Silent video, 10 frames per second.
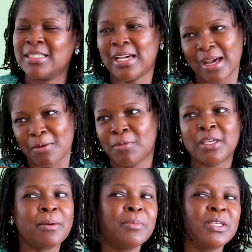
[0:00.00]
Yeah,
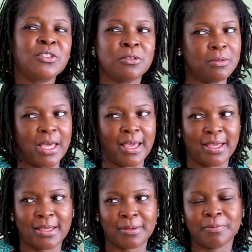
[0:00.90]
we can meet you there.
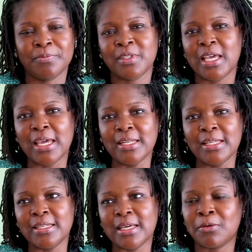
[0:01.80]
And
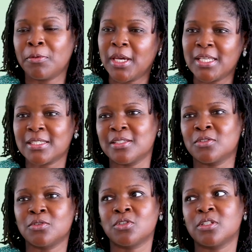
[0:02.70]
then the wheat
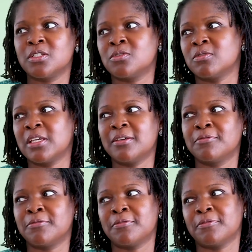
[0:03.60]
is usually to give